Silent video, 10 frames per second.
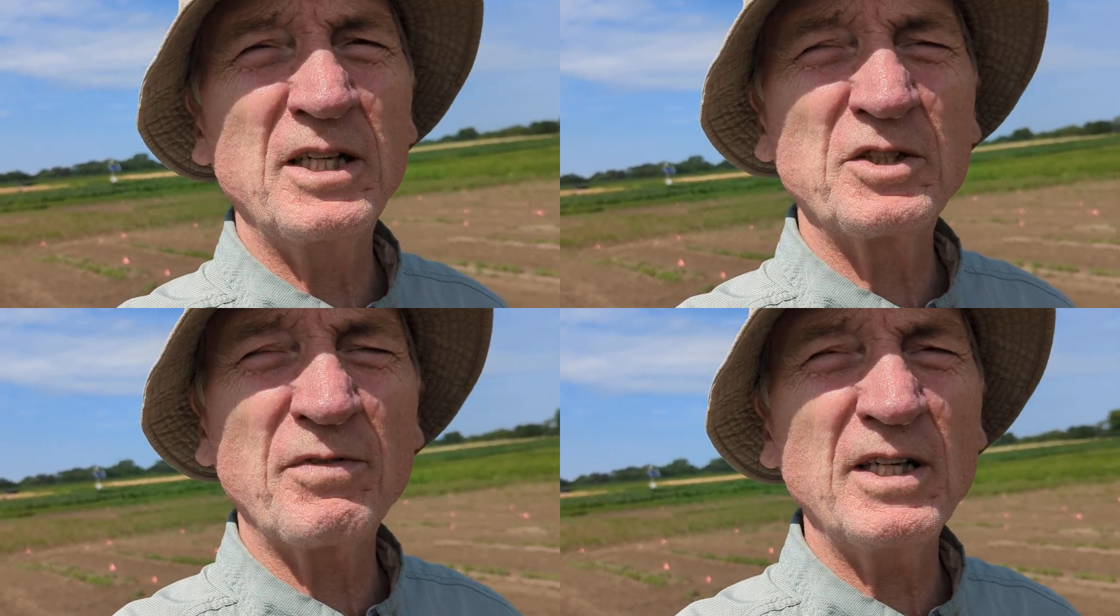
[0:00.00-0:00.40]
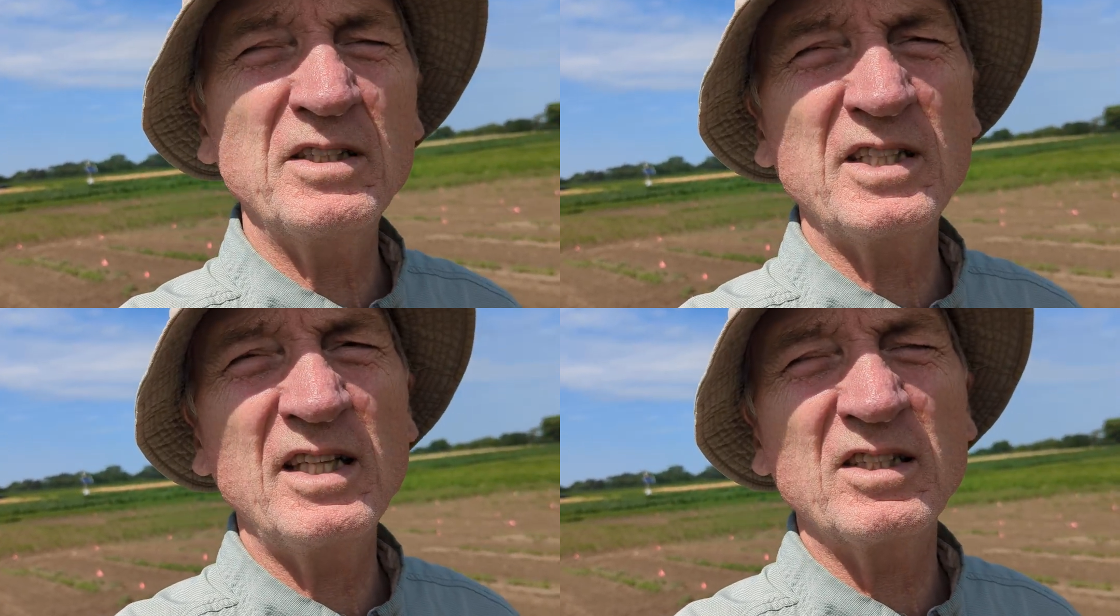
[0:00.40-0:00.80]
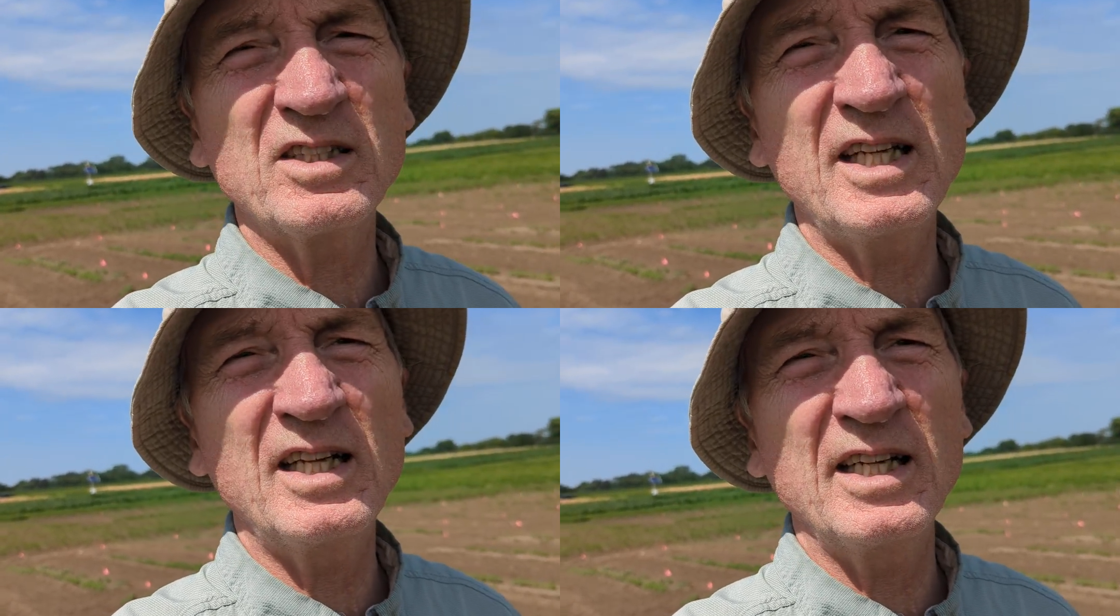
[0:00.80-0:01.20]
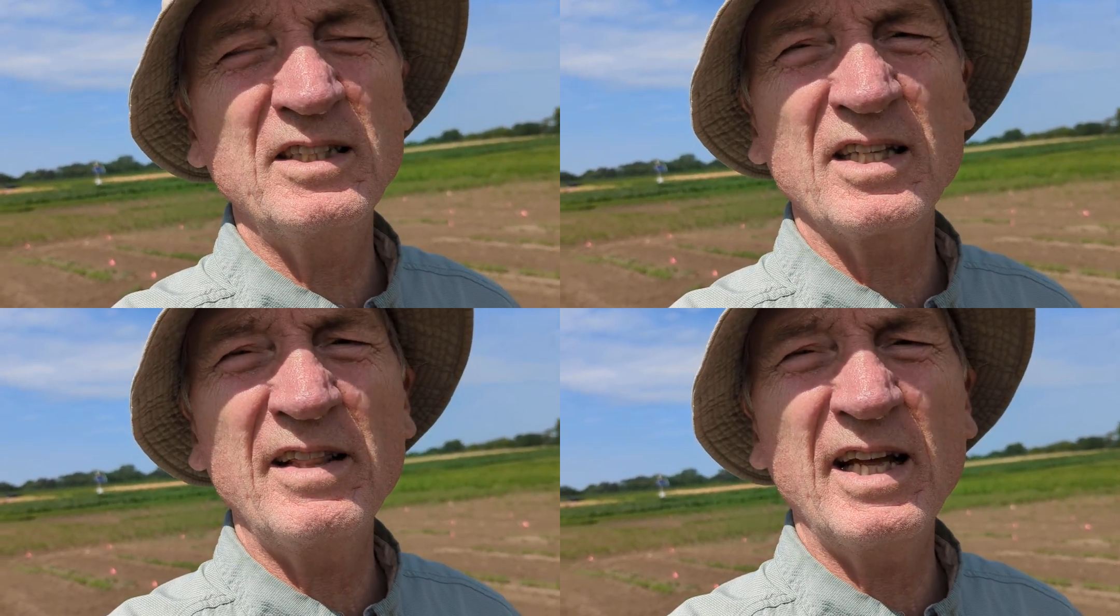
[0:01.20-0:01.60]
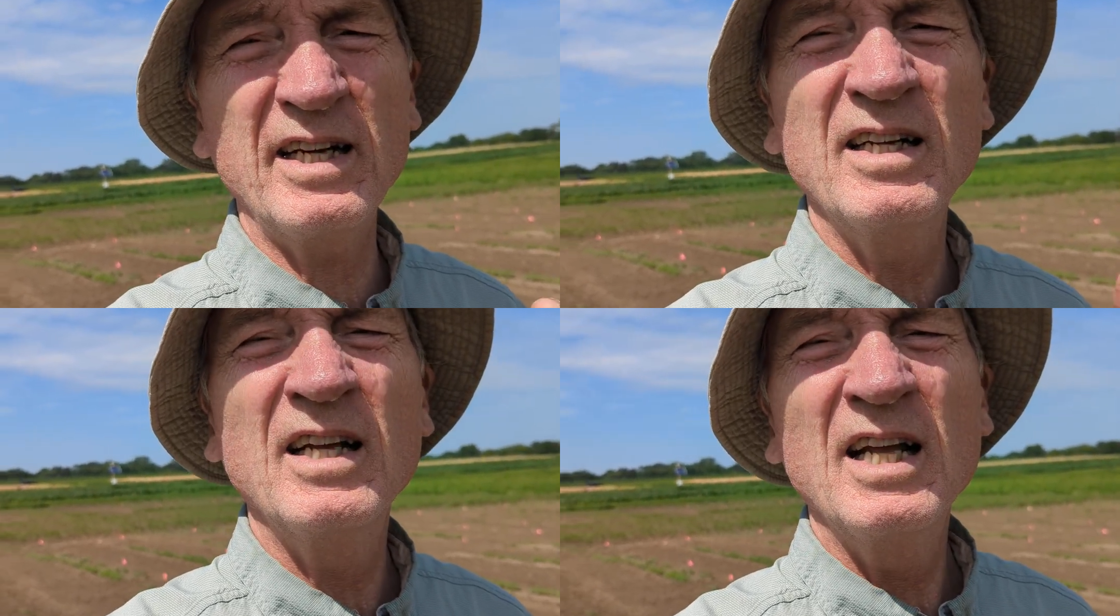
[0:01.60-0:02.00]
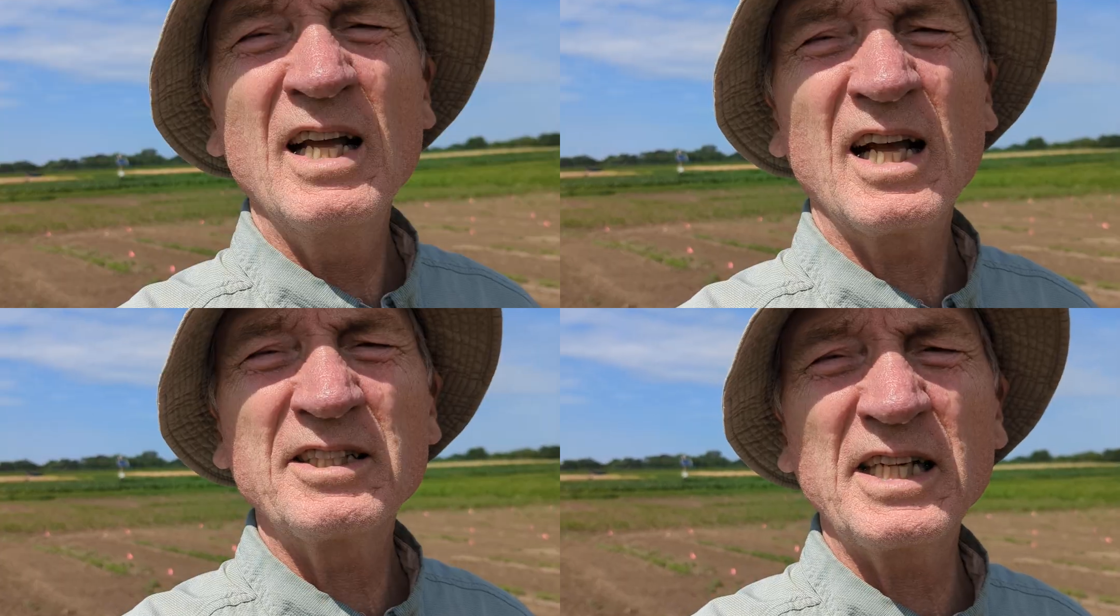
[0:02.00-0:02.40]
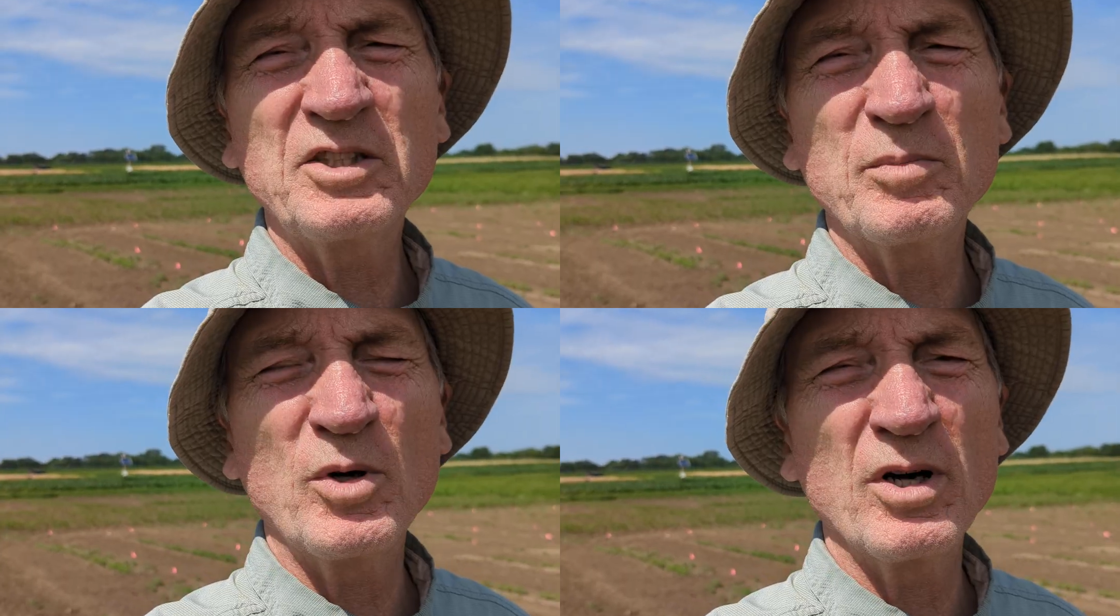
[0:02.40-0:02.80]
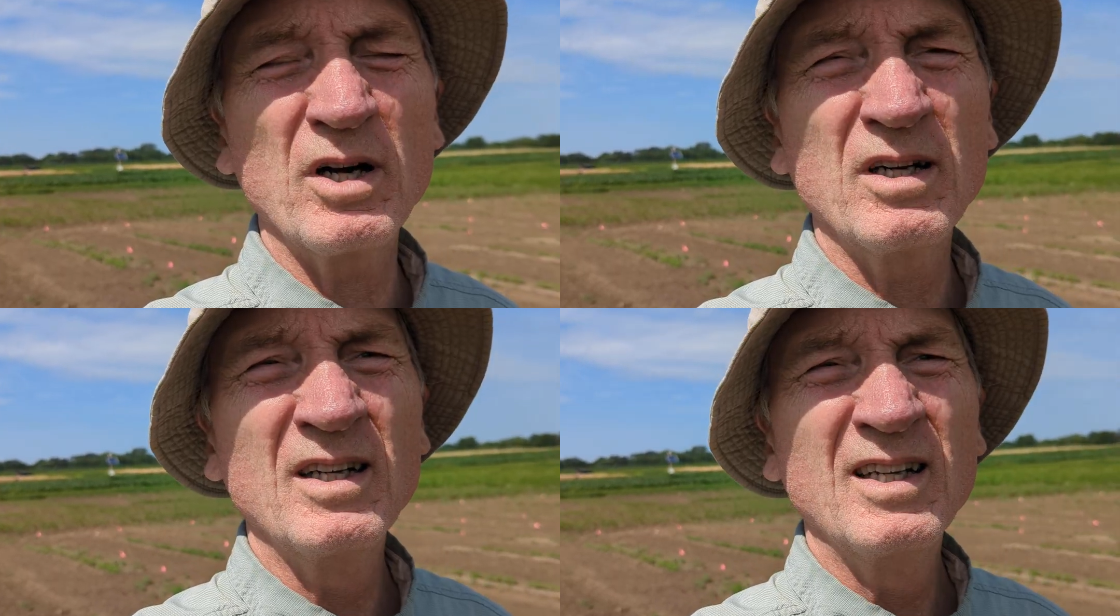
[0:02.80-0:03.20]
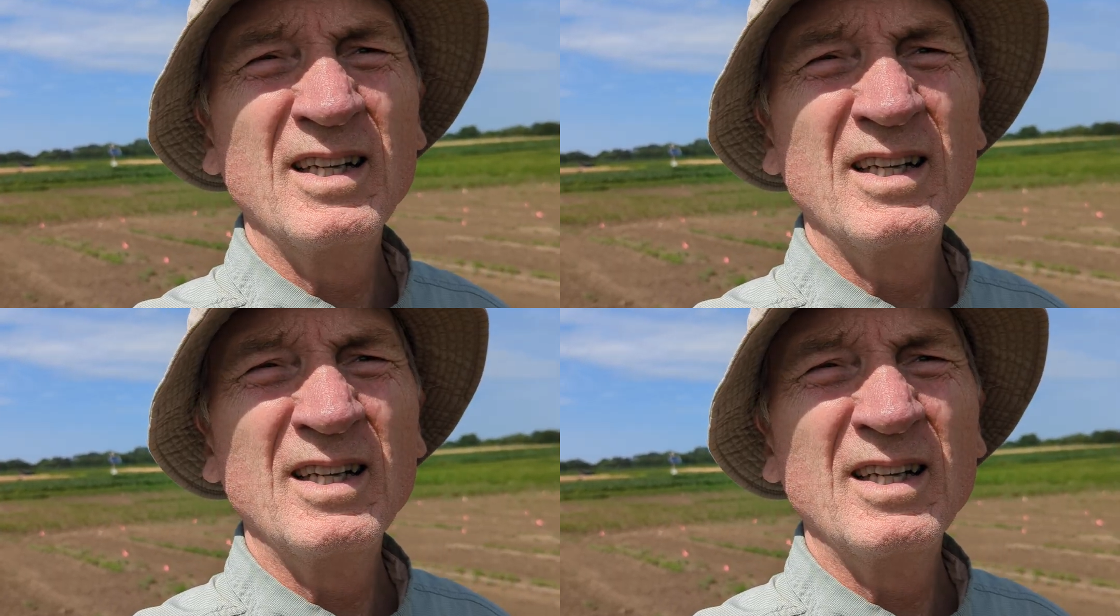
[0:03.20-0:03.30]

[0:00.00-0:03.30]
It's fun to see the seedlings, and then I'll take some more